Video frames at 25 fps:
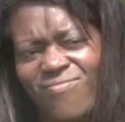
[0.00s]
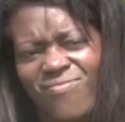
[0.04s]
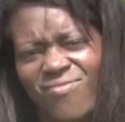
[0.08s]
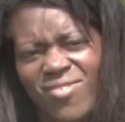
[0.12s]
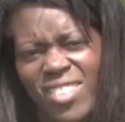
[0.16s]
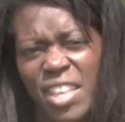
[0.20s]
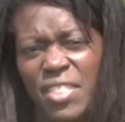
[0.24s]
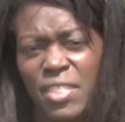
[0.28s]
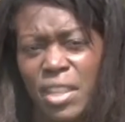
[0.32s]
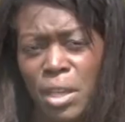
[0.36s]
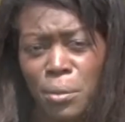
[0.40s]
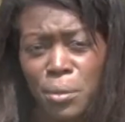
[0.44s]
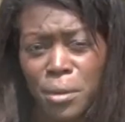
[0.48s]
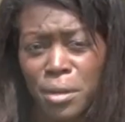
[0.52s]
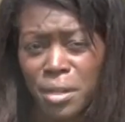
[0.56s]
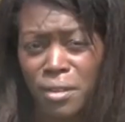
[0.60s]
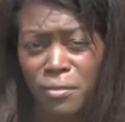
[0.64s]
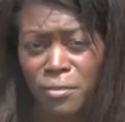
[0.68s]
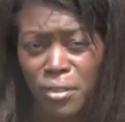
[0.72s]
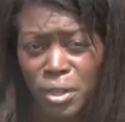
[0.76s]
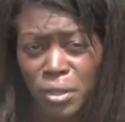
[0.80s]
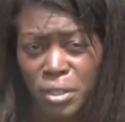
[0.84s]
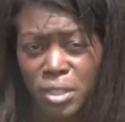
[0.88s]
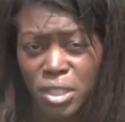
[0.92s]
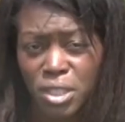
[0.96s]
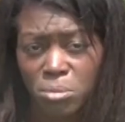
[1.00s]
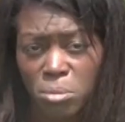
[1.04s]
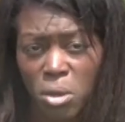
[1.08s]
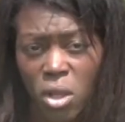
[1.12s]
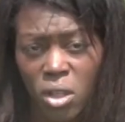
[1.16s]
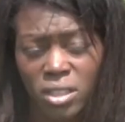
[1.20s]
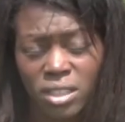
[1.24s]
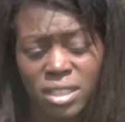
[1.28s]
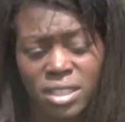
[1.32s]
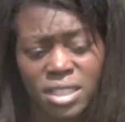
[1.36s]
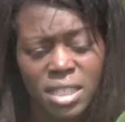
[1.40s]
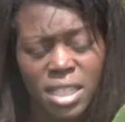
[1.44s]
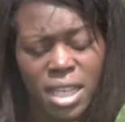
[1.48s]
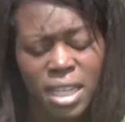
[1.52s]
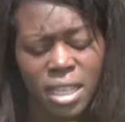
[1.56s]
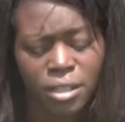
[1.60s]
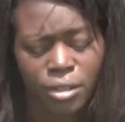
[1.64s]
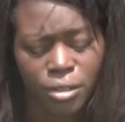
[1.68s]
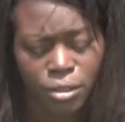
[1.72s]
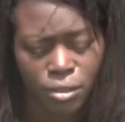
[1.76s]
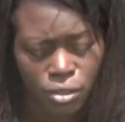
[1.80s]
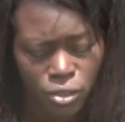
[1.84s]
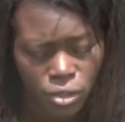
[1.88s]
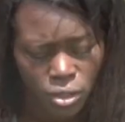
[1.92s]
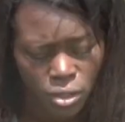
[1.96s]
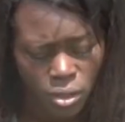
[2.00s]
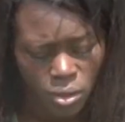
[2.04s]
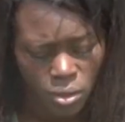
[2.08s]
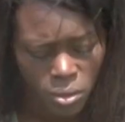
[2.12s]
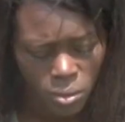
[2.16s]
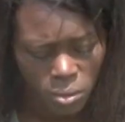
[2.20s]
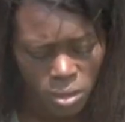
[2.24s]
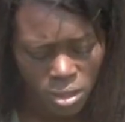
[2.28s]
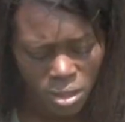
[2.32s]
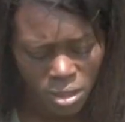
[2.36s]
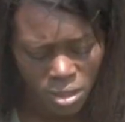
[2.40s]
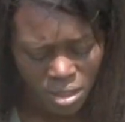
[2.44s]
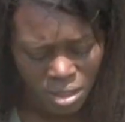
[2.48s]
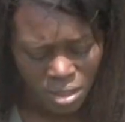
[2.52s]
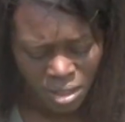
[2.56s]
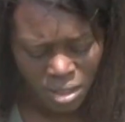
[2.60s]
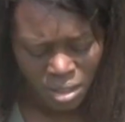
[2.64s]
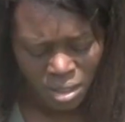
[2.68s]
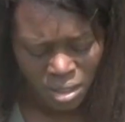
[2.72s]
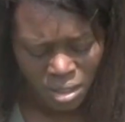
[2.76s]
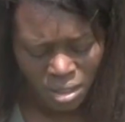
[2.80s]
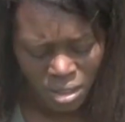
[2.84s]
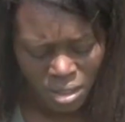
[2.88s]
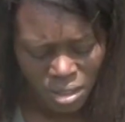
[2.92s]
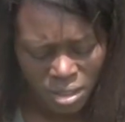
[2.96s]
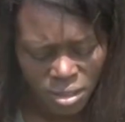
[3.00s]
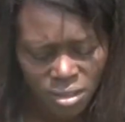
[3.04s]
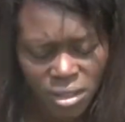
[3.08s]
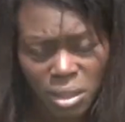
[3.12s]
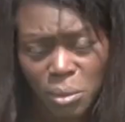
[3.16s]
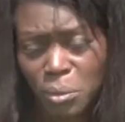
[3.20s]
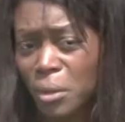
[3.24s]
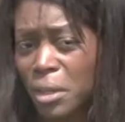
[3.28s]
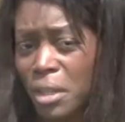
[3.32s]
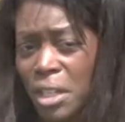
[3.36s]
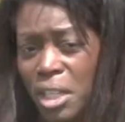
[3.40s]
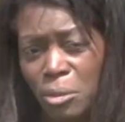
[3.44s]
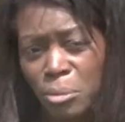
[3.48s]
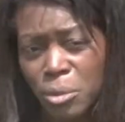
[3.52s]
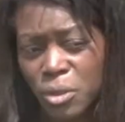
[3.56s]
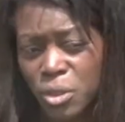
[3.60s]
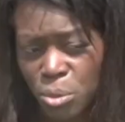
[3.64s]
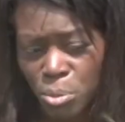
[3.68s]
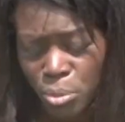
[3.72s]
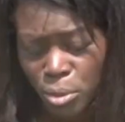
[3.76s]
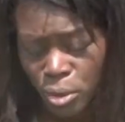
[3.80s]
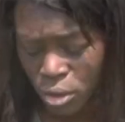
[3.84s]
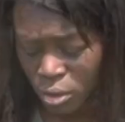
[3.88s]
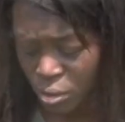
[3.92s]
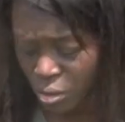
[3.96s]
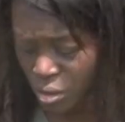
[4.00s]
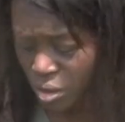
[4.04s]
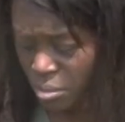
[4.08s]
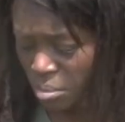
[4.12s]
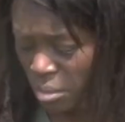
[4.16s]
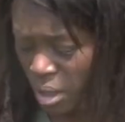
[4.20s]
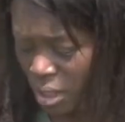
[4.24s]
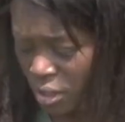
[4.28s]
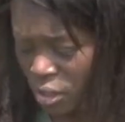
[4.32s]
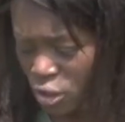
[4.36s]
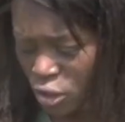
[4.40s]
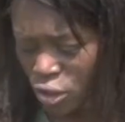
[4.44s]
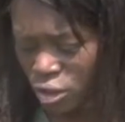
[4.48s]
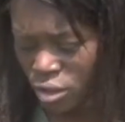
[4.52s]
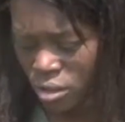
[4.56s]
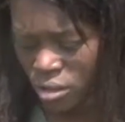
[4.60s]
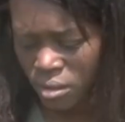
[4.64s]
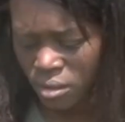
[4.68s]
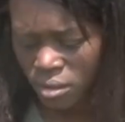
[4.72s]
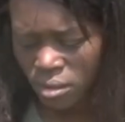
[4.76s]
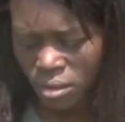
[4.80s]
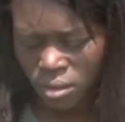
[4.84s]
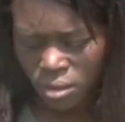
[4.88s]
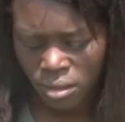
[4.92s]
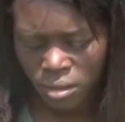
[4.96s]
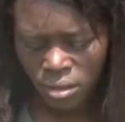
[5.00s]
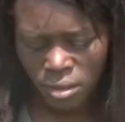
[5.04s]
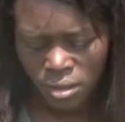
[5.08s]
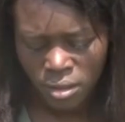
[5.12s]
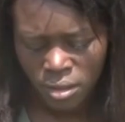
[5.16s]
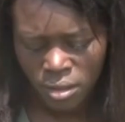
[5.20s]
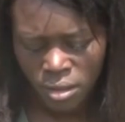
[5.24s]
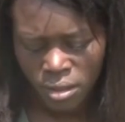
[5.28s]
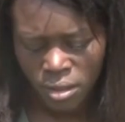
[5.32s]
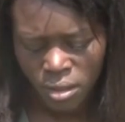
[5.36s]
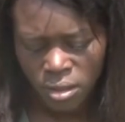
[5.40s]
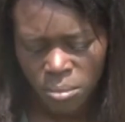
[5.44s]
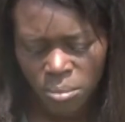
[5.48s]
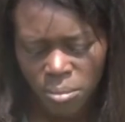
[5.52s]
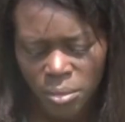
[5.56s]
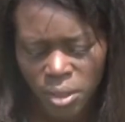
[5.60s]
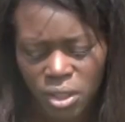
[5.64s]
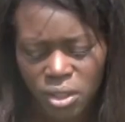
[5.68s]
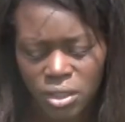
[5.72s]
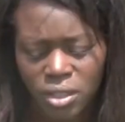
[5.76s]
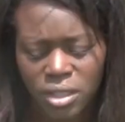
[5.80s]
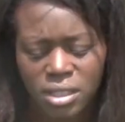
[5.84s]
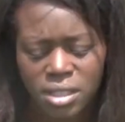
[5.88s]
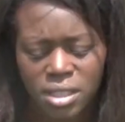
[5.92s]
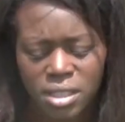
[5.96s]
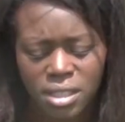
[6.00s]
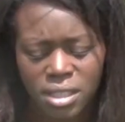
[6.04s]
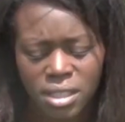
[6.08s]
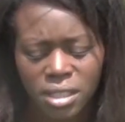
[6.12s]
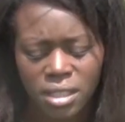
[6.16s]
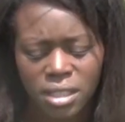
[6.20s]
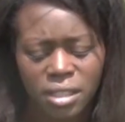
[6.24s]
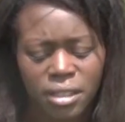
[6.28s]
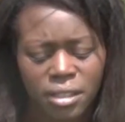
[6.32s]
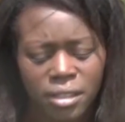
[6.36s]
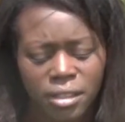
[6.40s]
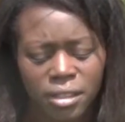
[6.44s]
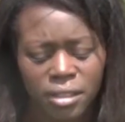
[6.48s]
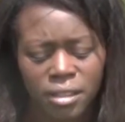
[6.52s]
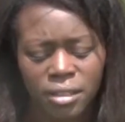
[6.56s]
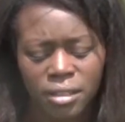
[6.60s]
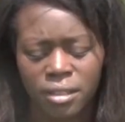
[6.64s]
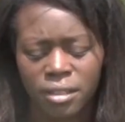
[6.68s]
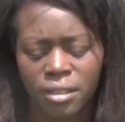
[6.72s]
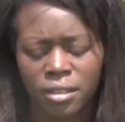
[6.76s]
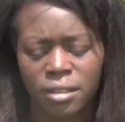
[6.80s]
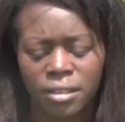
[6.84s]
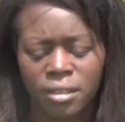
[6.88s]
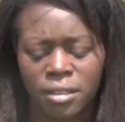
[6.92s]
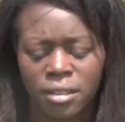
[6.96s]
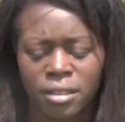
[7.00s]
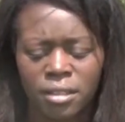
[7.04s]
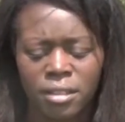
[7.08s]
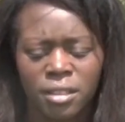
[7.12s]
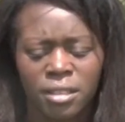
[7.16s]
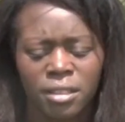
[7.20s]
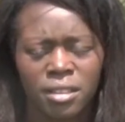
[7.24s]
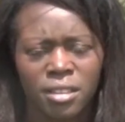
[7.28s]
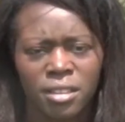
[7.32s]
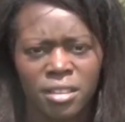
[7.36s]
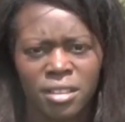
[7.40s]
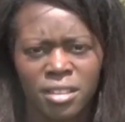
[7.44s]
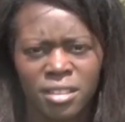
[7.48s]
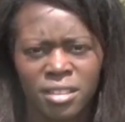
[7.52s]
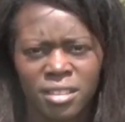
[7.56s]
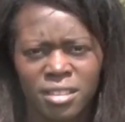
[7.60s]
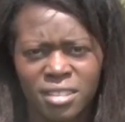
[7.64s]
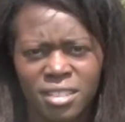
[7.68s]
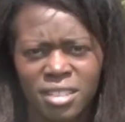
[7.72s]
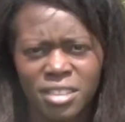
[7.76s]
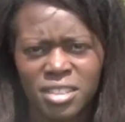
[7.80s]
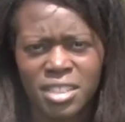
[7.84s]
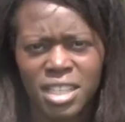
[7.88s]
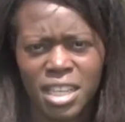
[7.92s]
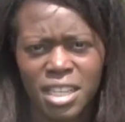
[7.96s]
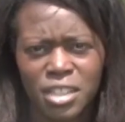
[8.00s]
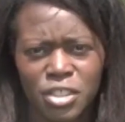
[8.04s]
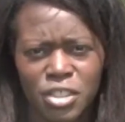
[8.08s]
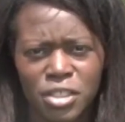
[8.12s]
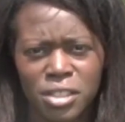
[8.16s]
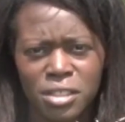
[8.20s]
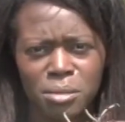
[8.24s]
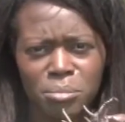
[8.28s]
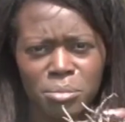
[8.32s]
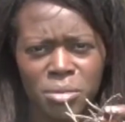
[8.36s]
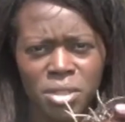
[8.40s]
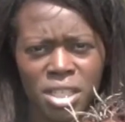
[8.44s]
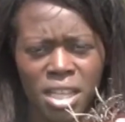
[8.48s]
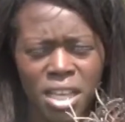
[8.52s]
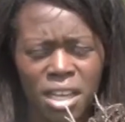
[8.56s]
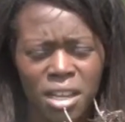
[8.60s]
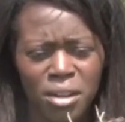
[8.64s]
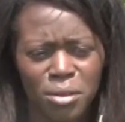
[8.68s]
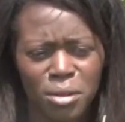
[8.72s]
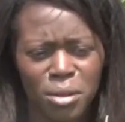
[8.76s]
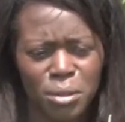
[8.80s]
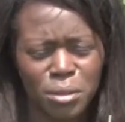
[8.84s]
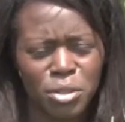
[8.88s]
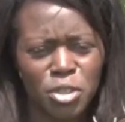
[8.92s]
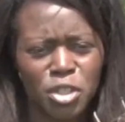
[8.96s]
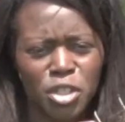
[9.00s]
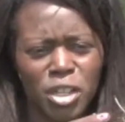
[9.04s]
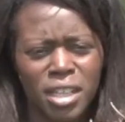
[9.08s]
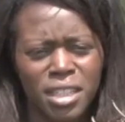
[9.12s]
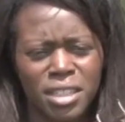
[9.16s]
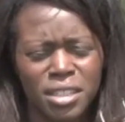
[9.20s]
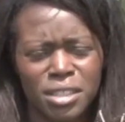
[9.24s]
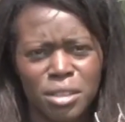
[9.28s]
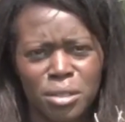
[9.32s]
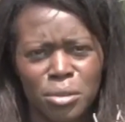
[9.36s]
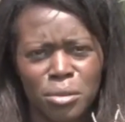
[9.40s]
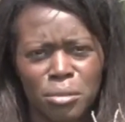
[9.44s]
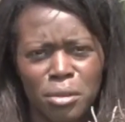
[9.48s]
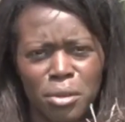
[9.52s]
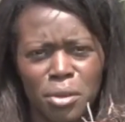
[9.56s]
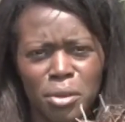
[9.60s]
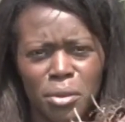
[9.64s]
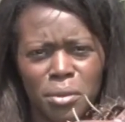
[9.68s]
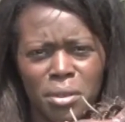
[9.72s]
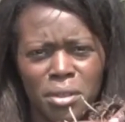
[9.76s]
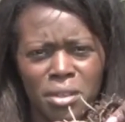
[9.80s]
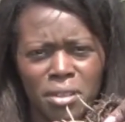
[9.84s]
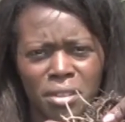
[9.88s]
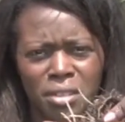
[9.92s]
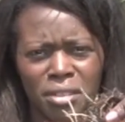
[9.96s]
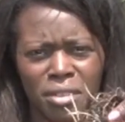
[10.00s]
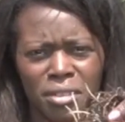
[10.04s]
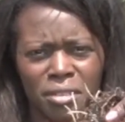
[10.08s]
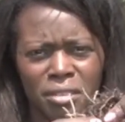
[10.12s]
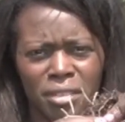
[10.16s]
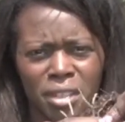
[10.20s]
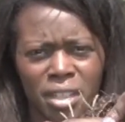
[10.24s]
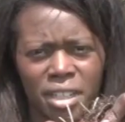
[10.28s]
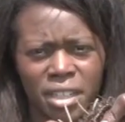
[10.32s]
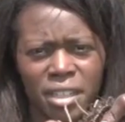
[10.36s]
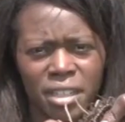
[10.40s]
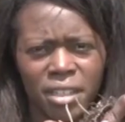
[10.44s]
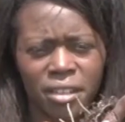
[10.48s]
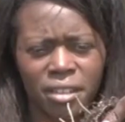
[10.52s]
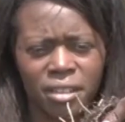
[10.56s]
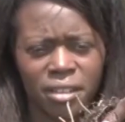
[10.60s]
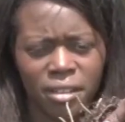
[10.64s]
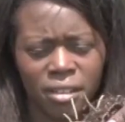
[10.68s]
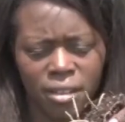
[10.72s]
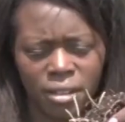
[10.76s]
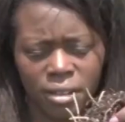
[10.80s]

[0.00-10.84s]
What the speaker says: And they were in a very small container, so they weren't able to produce much. But you can see here, there's actually some taro trying to grow right here.